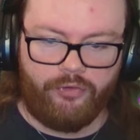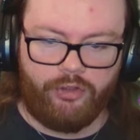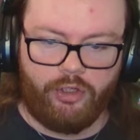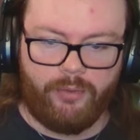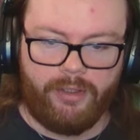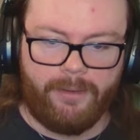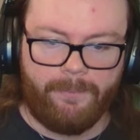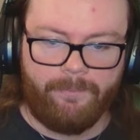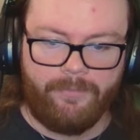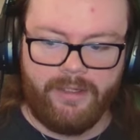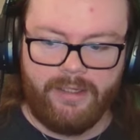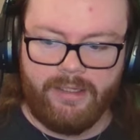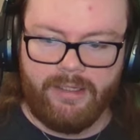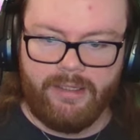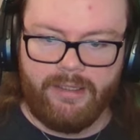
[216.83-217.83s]
going.
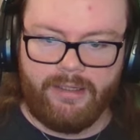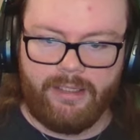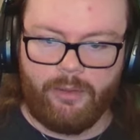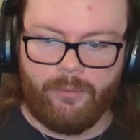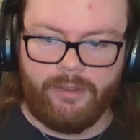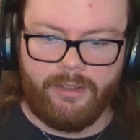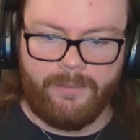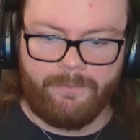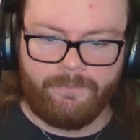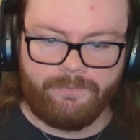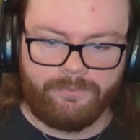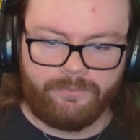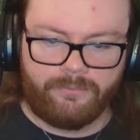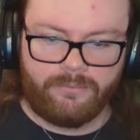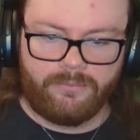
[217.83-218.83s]
There we go.
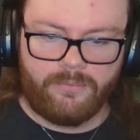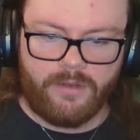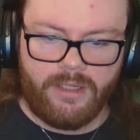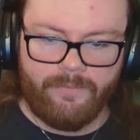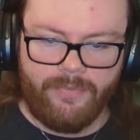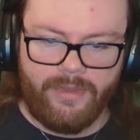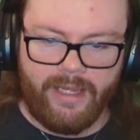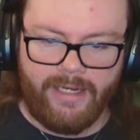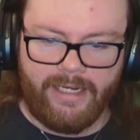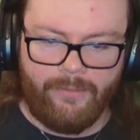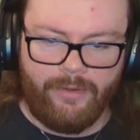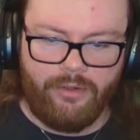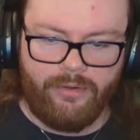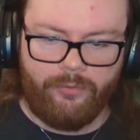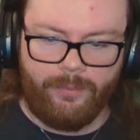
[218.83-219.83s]
And yeah, we
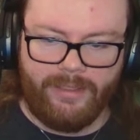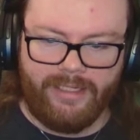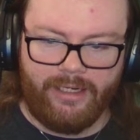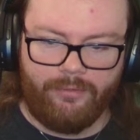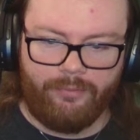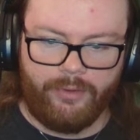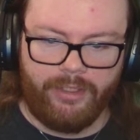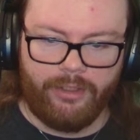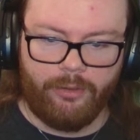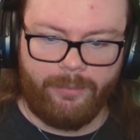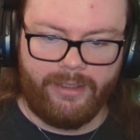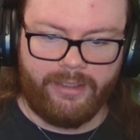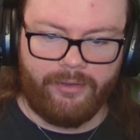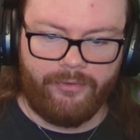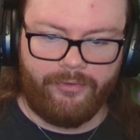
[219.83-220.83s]
do have to be careful here
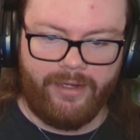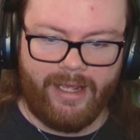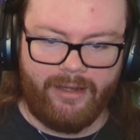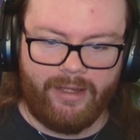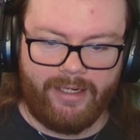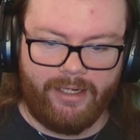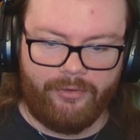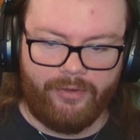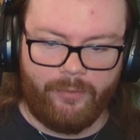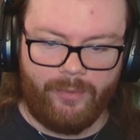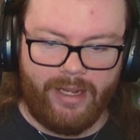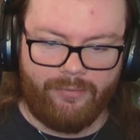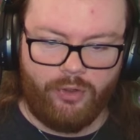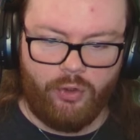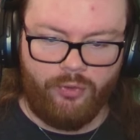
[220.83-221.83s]
because, yeah, like I said, we
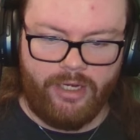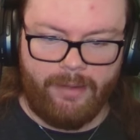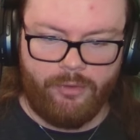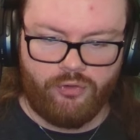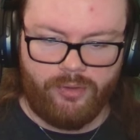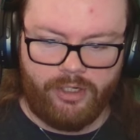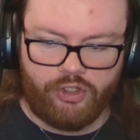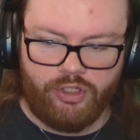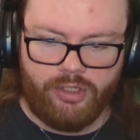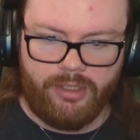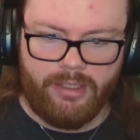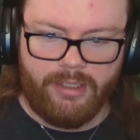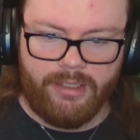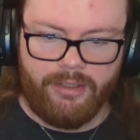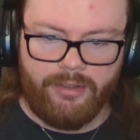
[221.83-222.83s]
have no damage reduction.
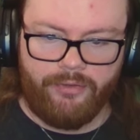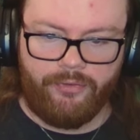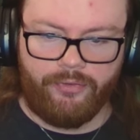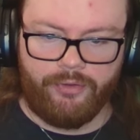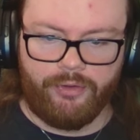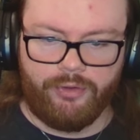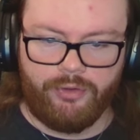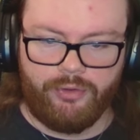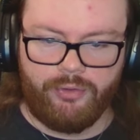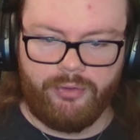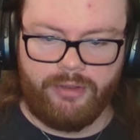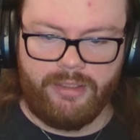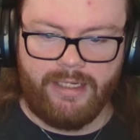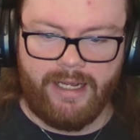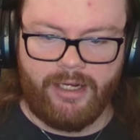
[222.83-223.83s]
So,
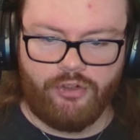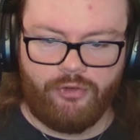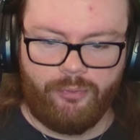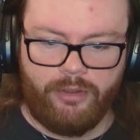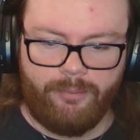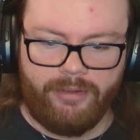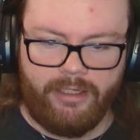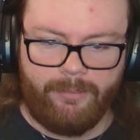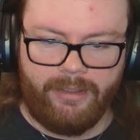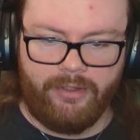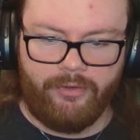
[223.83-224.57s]
yeah, just want to play it a bit